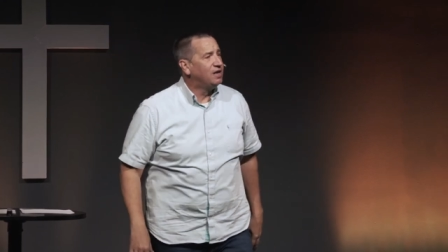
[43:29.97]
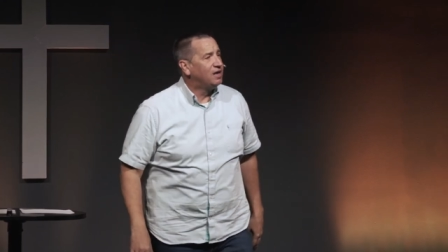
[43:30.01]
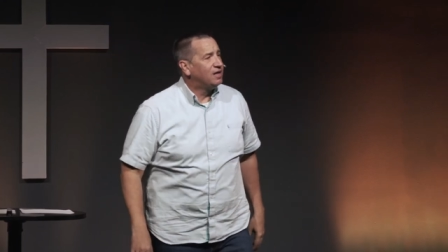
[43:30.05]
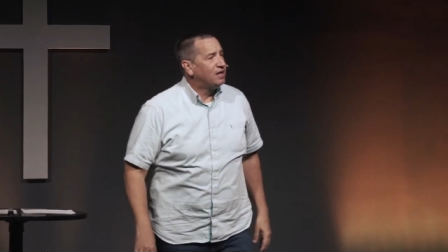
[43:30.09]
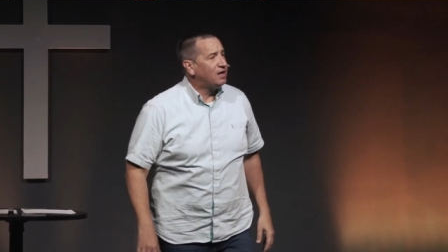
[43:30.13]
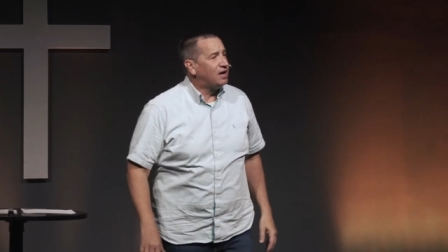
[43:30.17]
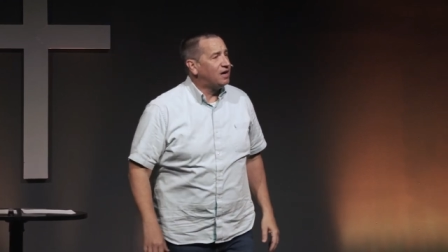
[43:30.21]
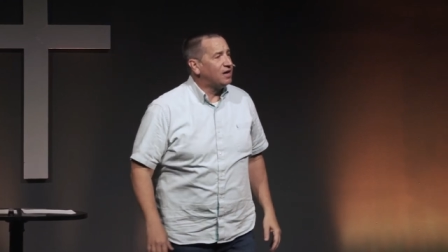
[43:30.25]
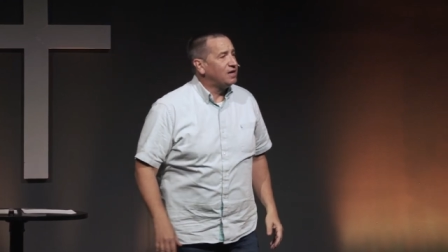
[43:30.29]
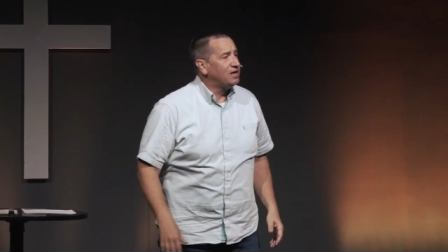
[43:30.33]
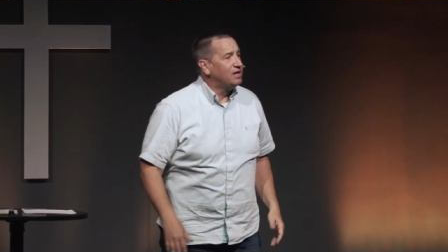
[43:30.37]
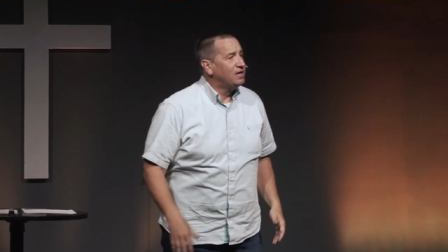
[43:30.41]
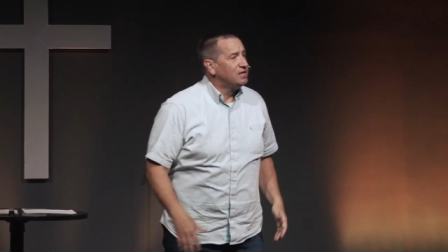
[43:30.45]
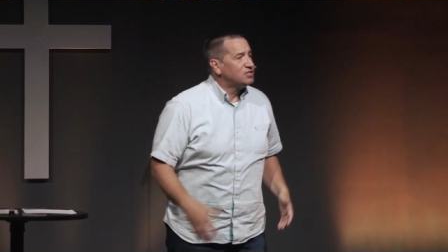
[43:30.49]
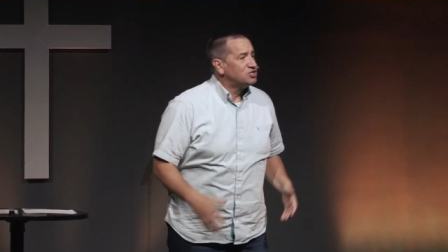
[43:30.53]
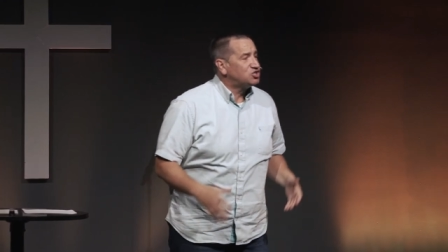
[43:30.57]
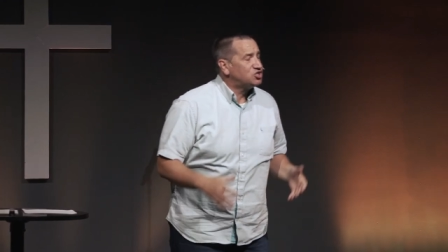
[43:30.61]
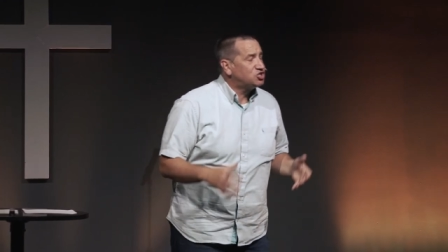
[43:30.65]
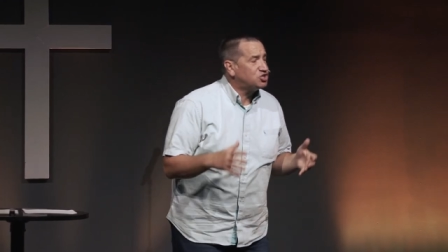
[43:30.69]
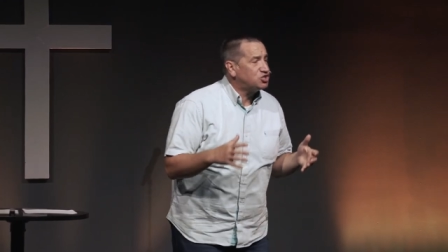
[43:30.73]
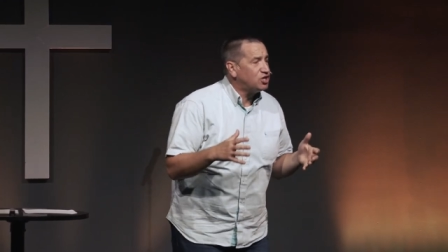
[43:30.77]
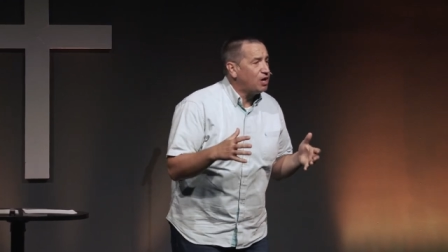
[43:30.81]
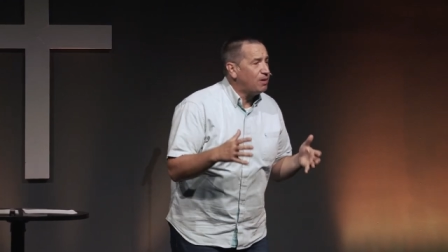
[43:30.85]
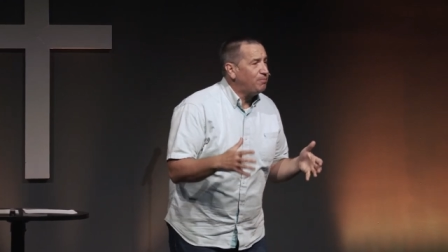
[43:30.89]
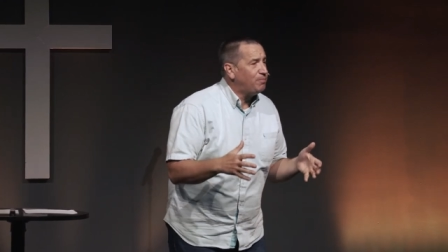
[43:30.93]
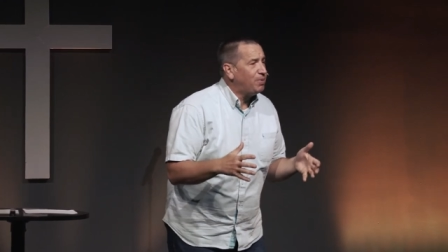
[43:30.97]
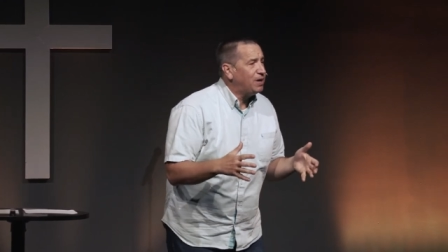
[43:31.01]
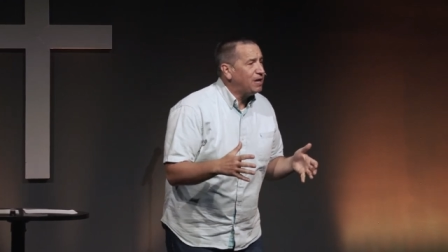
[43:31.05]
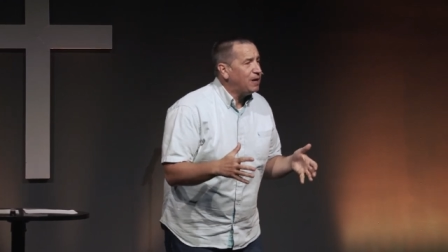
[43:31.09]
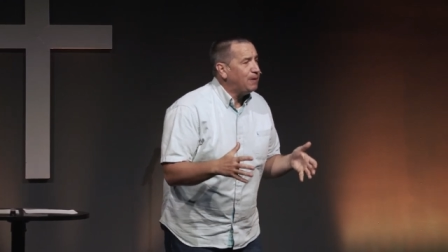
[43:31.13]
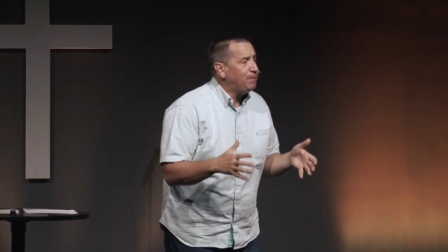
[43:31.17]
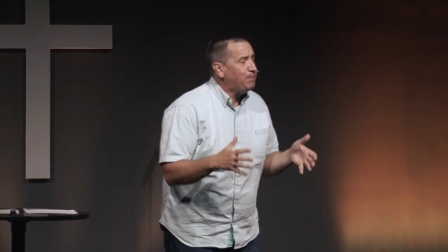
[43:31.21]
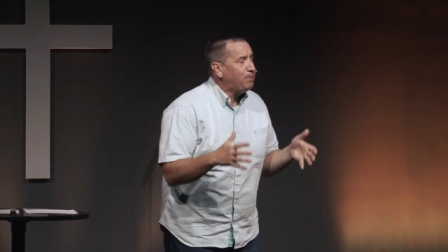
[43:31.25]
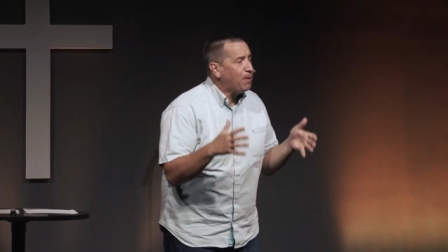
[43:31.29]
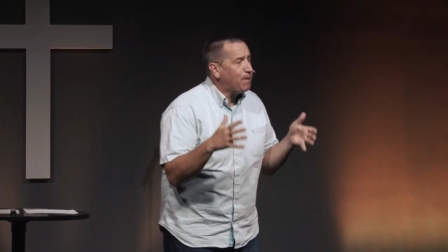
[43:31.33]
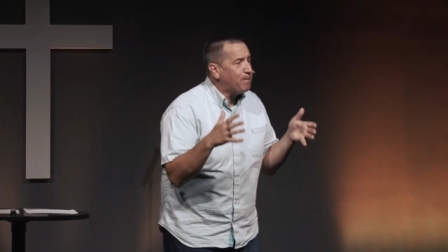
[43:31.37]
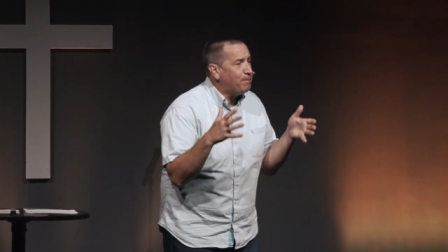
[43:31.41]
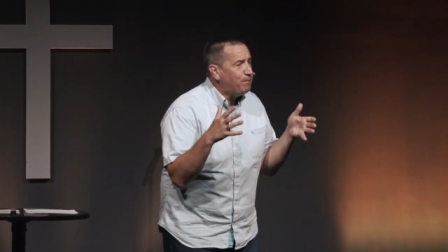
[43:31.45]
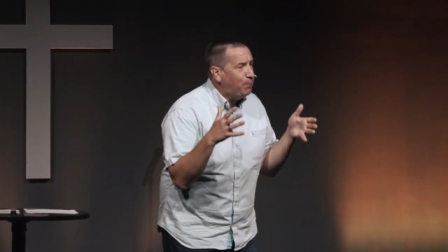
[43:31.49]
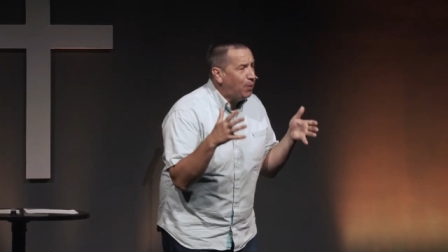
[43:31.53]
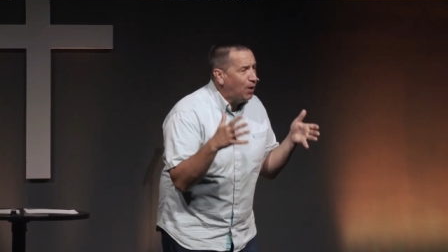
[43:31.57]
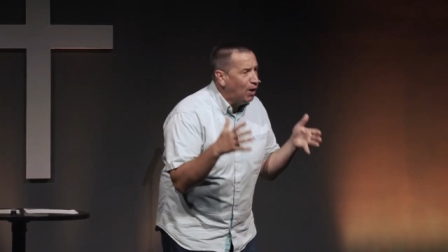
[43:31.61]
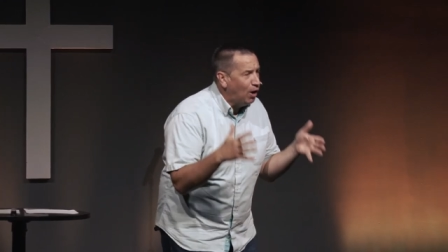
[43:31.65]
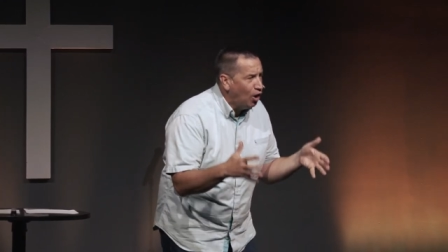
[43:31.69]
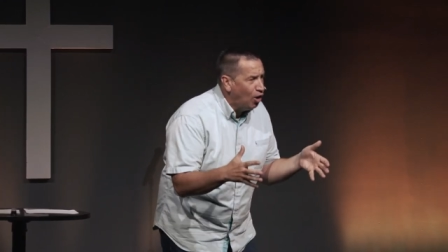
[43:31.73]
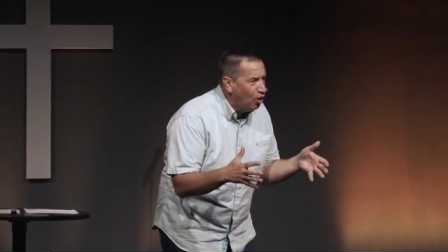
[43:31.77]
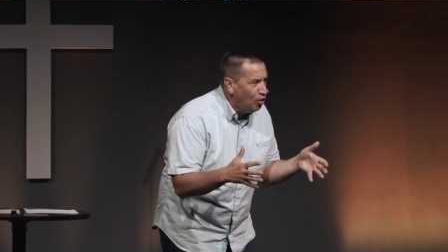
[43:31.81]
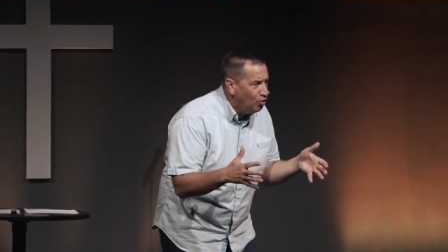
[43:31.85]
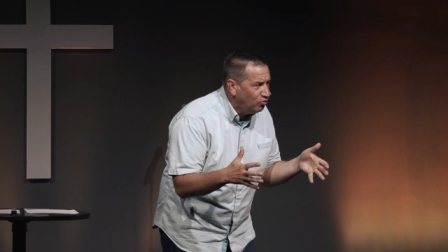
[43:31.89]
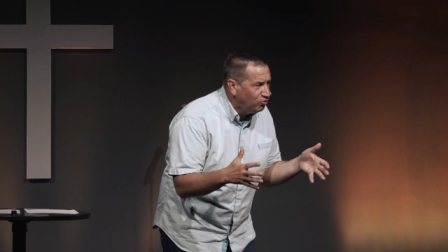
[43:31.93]
uh, somebody
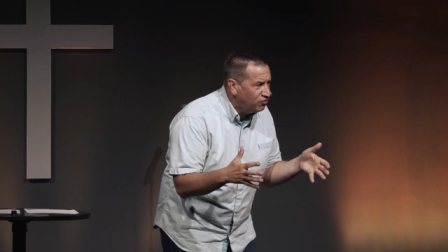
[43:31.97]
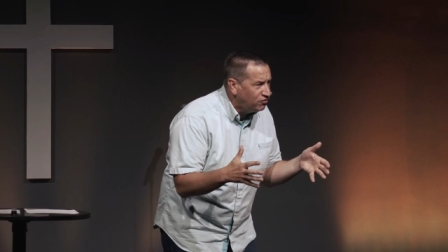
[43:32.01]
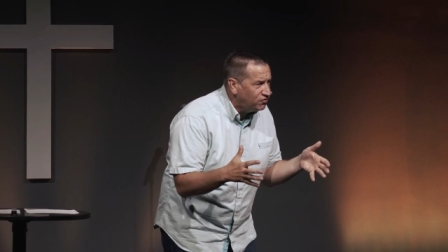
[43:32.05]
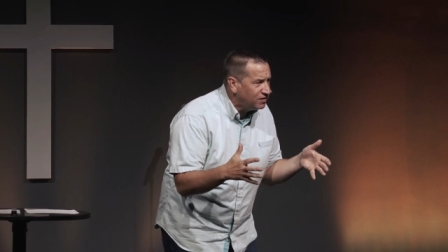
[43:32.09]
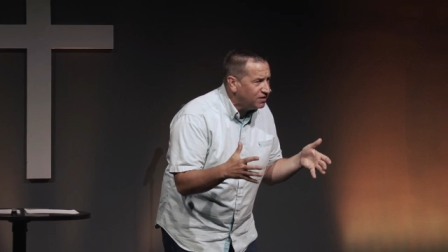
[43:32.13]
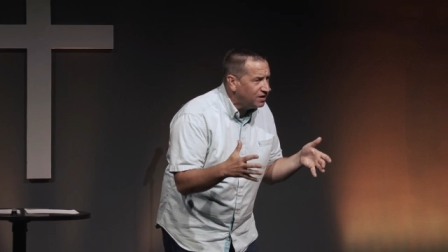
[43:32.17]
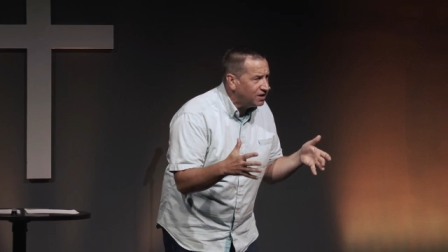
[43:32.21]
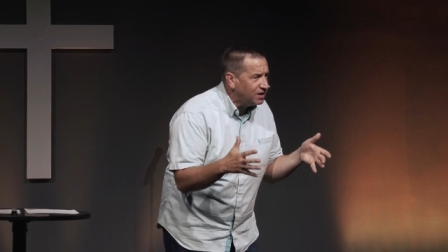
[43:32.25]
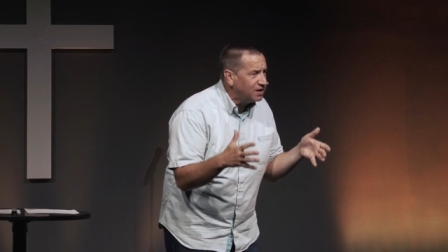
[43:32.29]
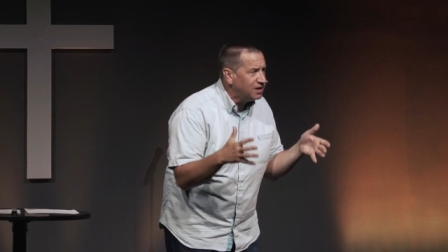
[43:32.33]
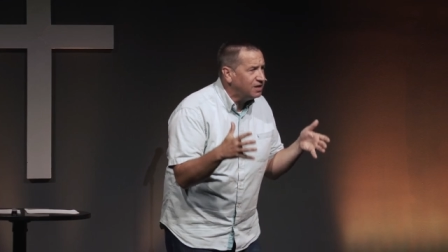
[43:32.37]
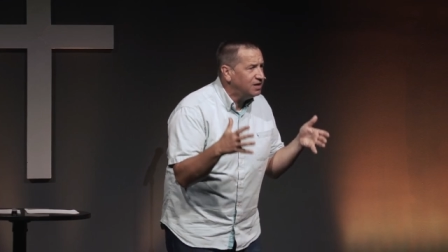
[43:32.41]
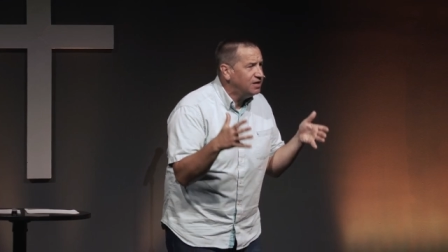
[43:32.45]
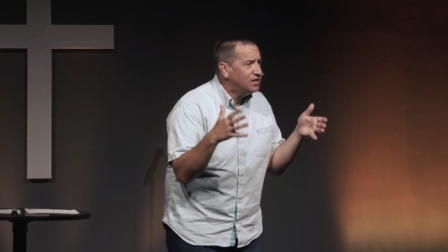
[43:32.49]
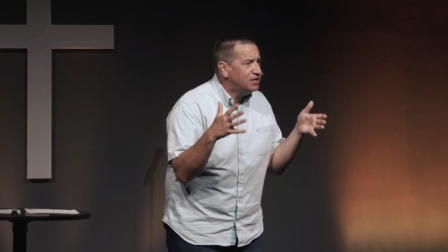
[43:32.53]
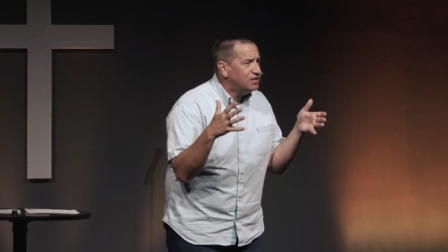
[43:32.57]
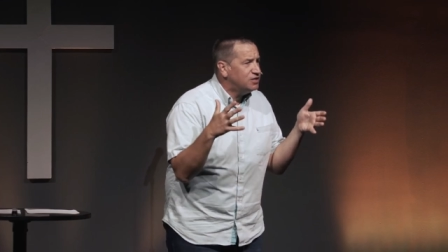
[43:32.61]
proposing